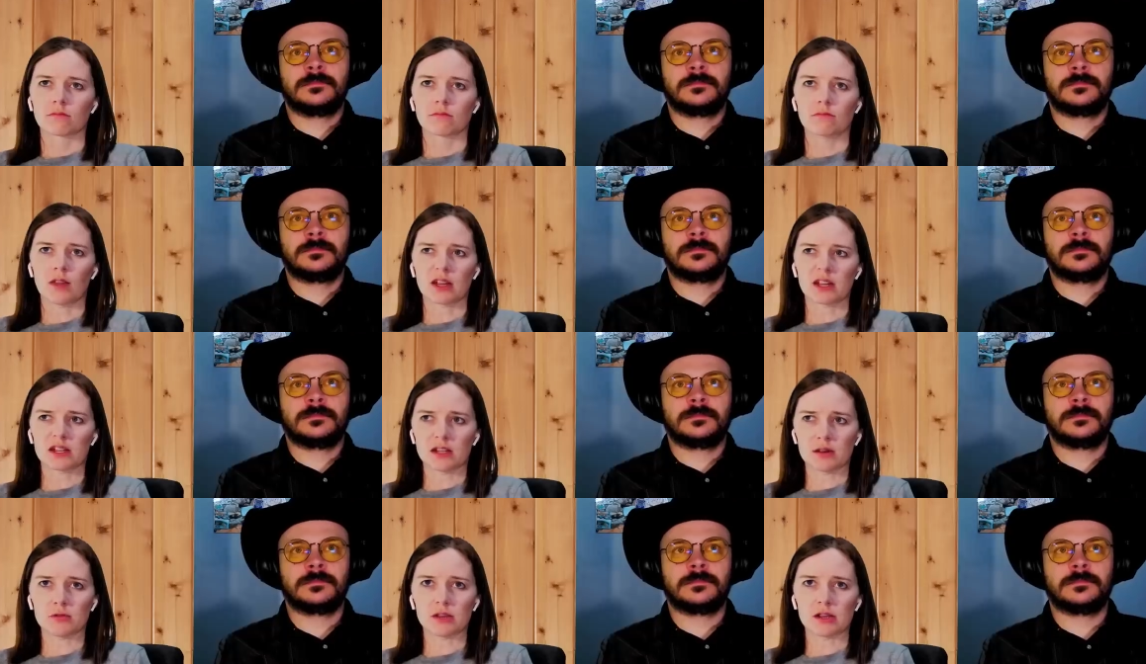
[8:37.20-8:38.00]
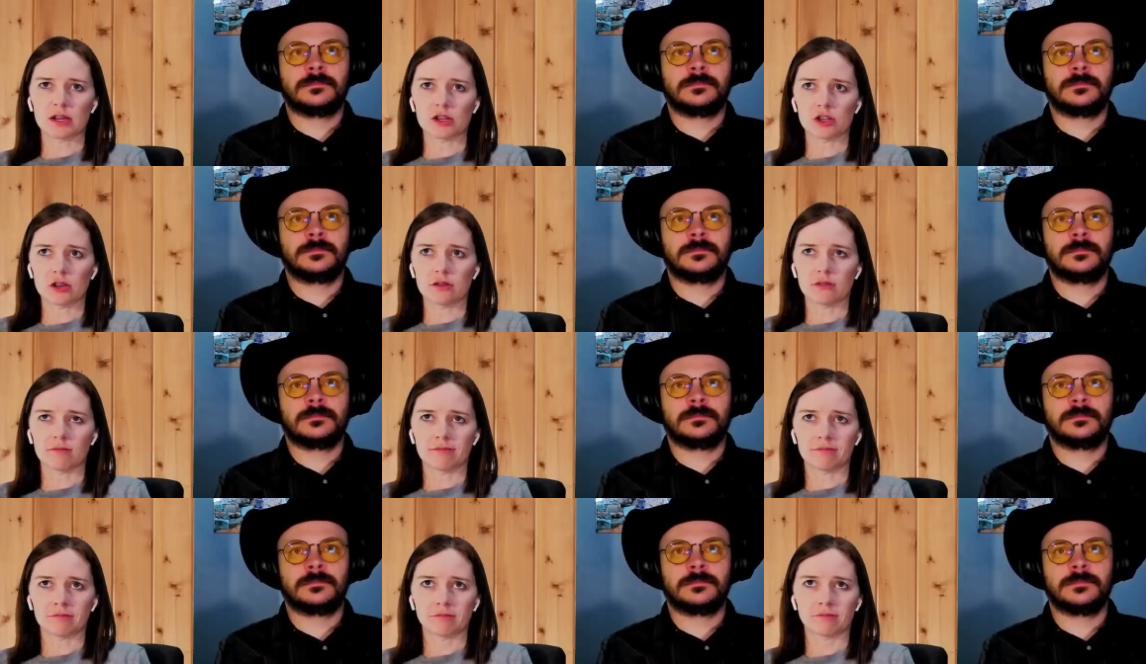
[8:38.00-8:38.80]
Speaker 1: a double agent.
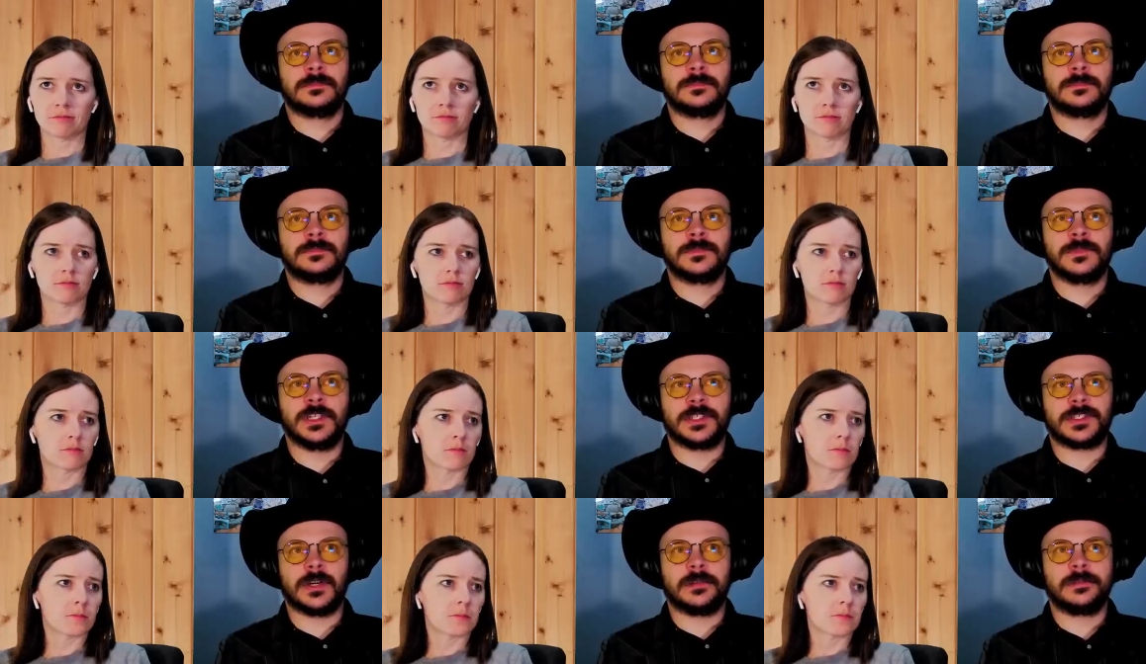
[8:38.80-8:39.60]
Speaker 2: Think so?